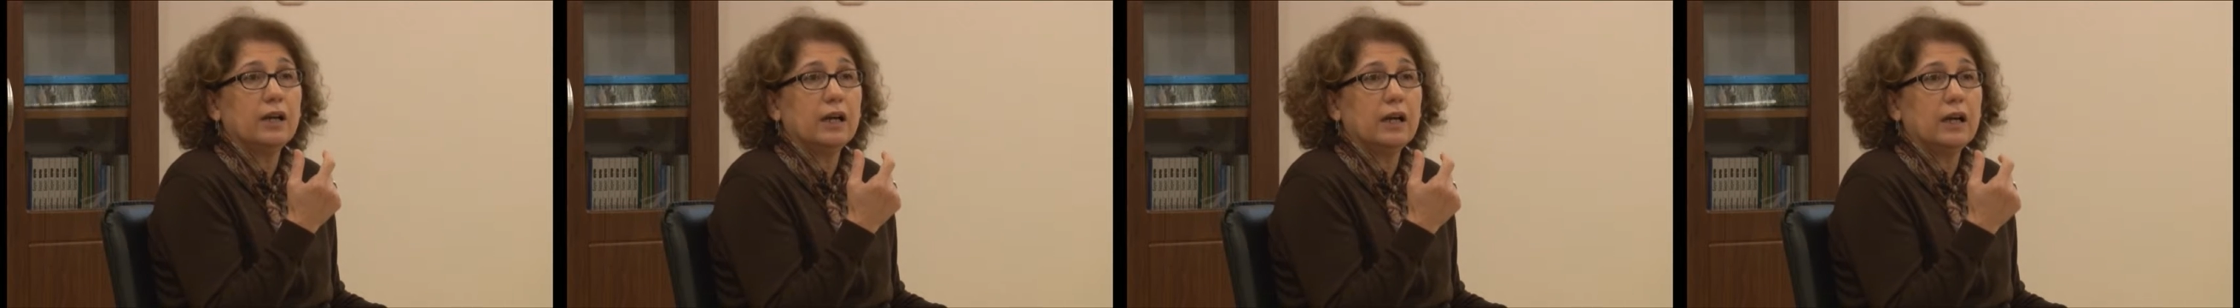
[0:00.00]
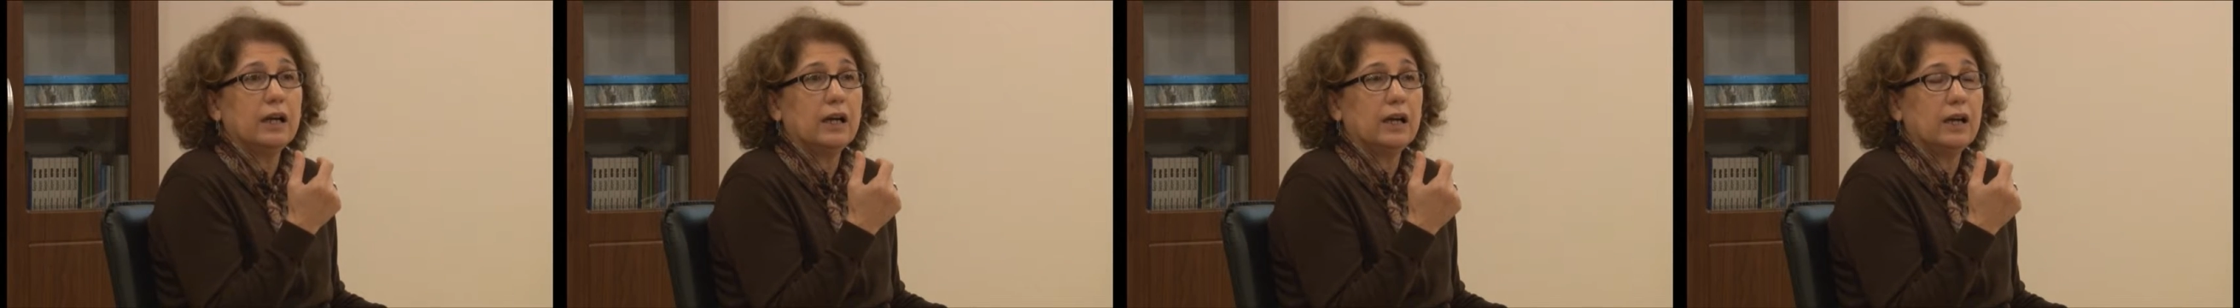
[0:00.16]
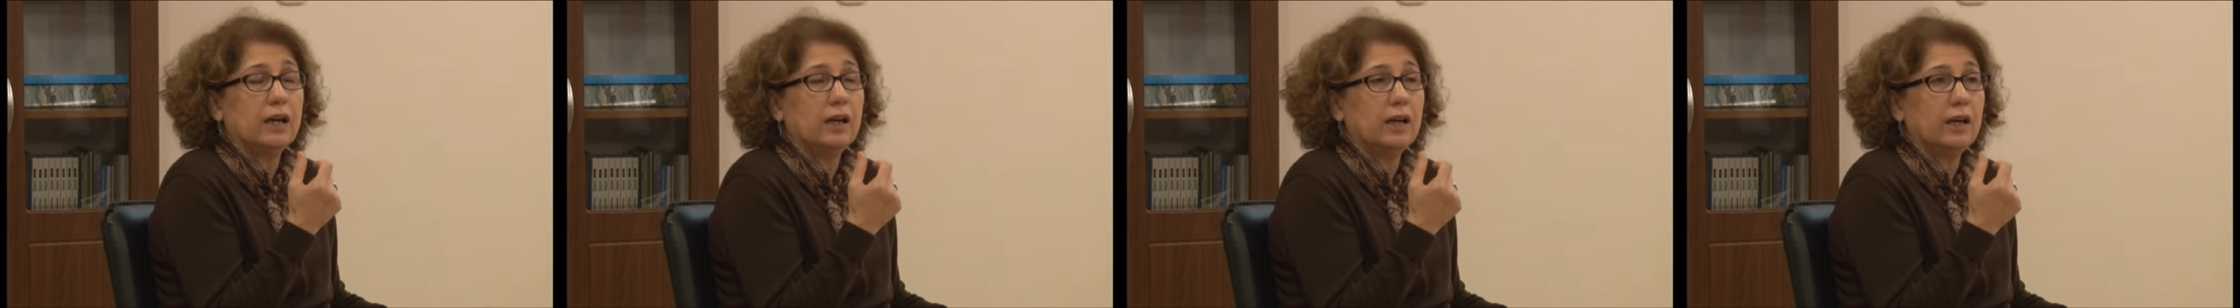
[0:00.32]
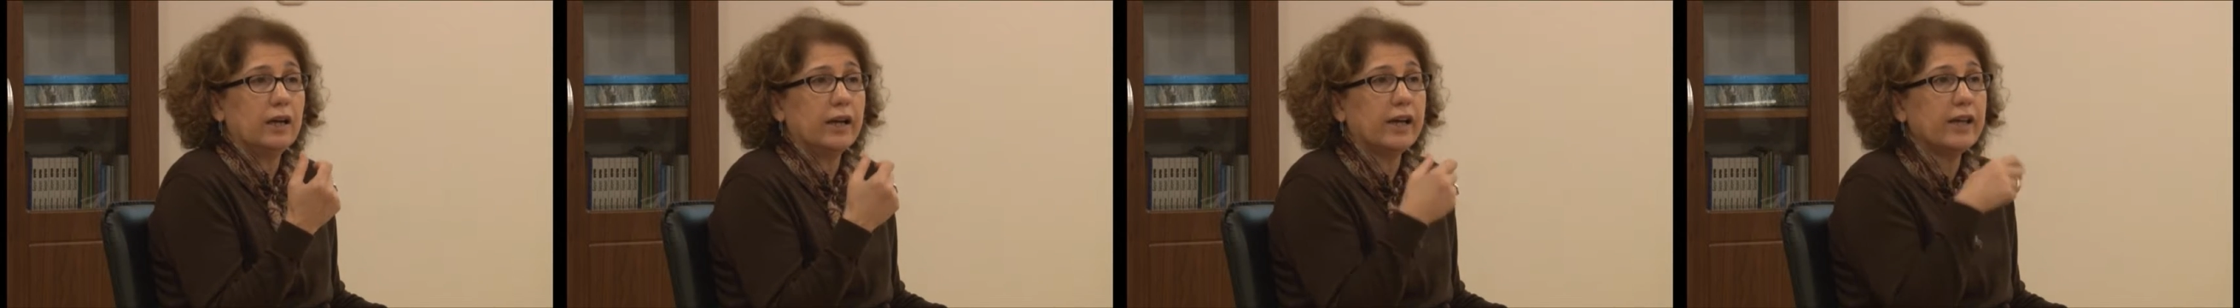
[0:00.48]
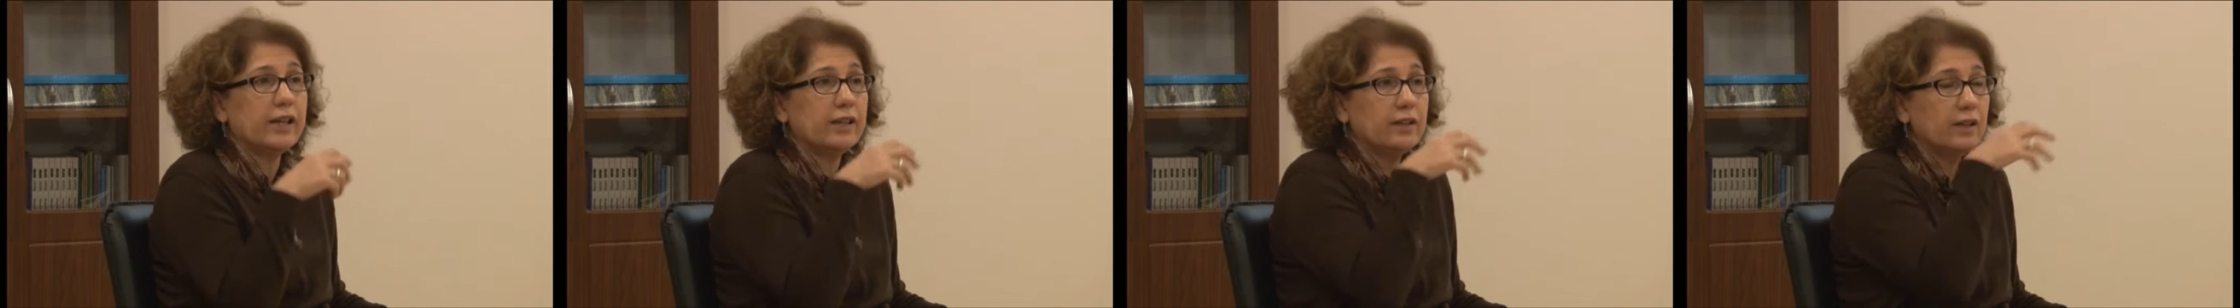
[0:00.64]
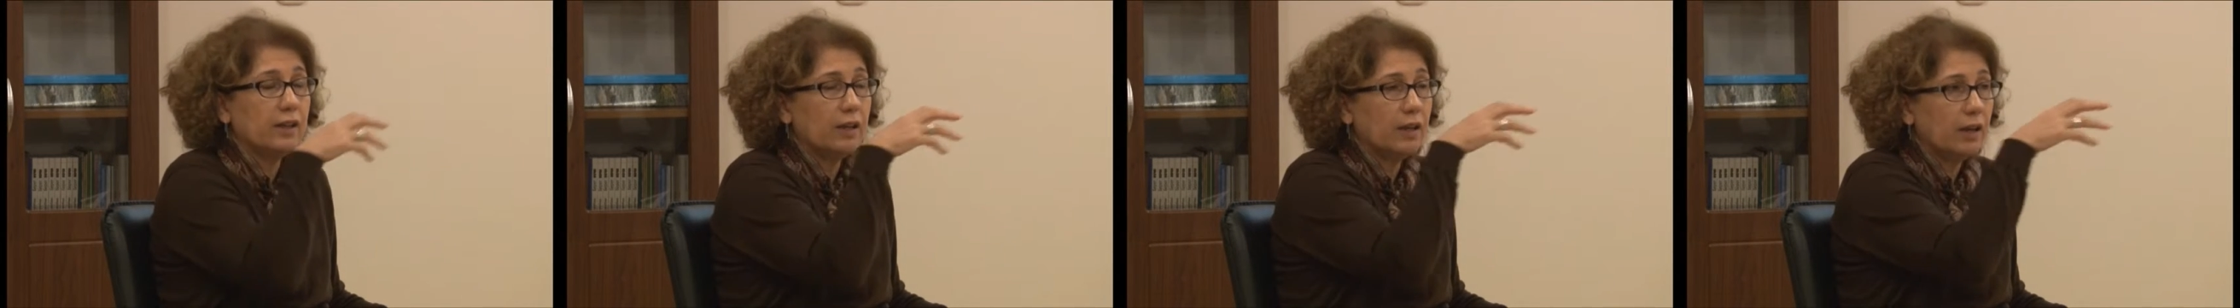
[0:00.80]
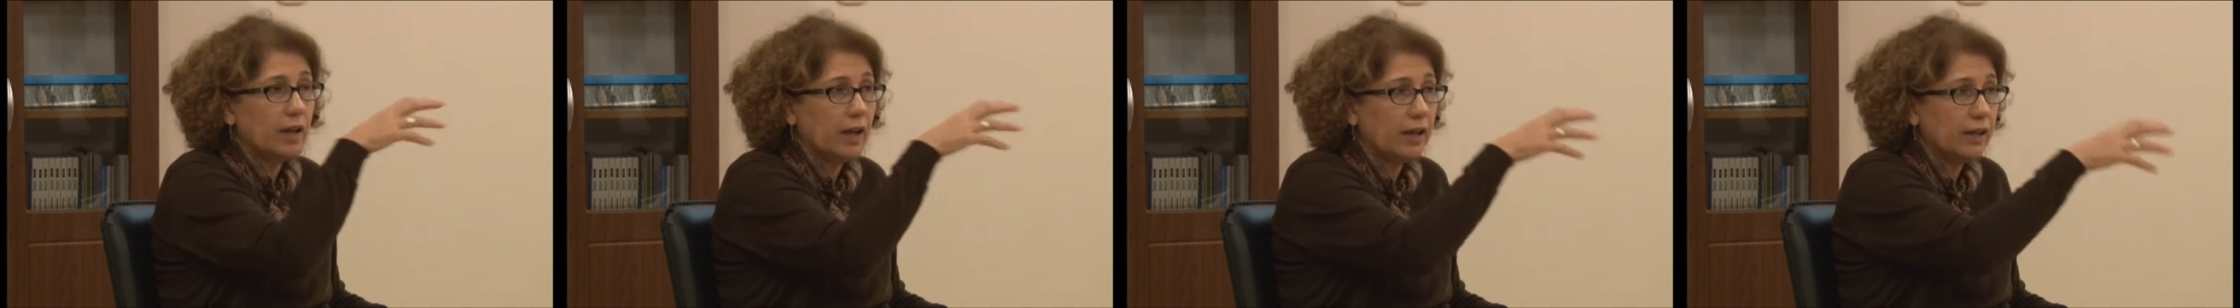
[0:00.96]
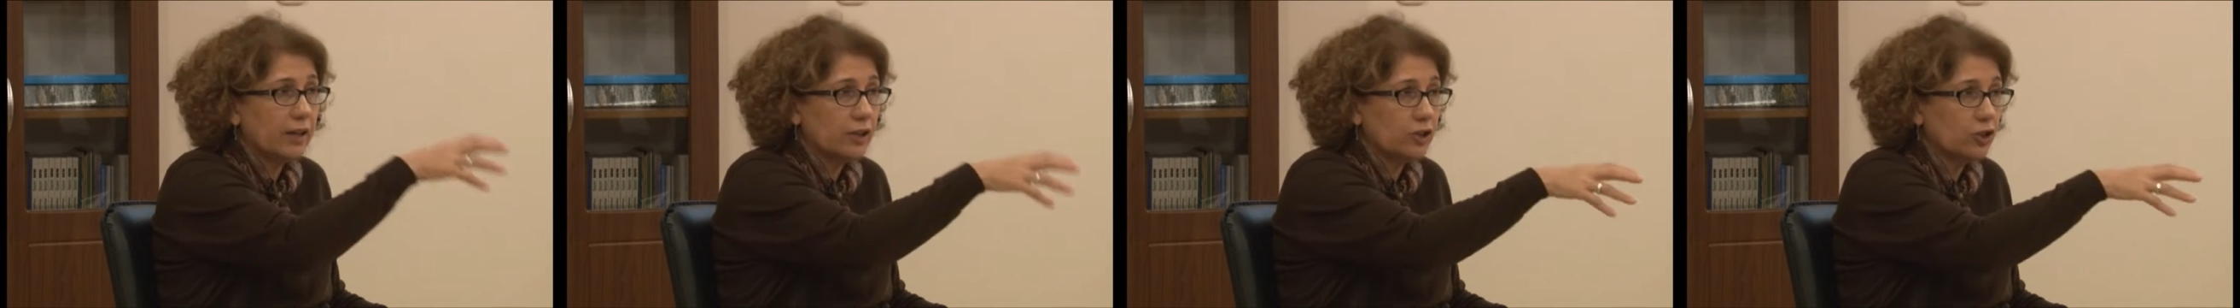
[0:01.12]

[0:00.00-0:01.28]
an